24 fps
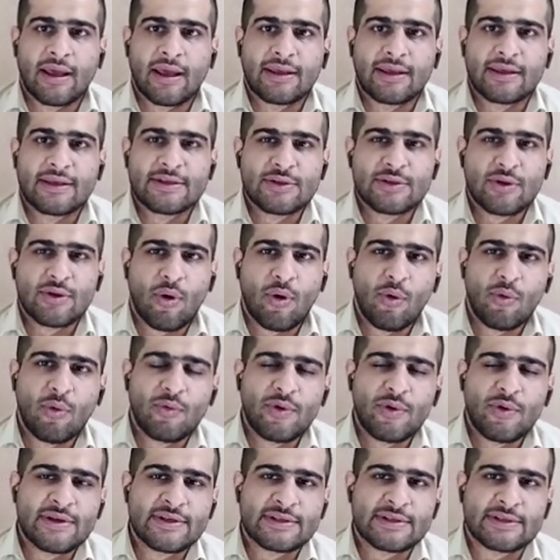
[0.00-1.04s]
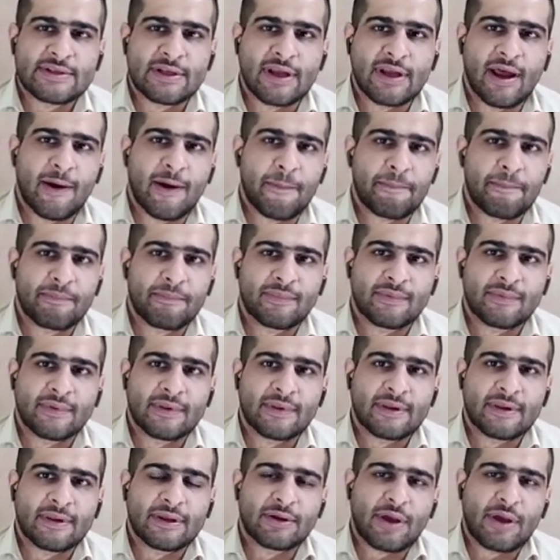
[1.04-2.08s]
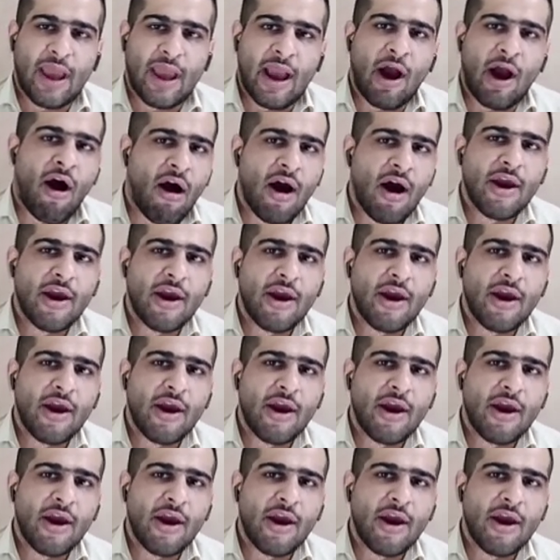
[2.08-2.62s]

it's always a high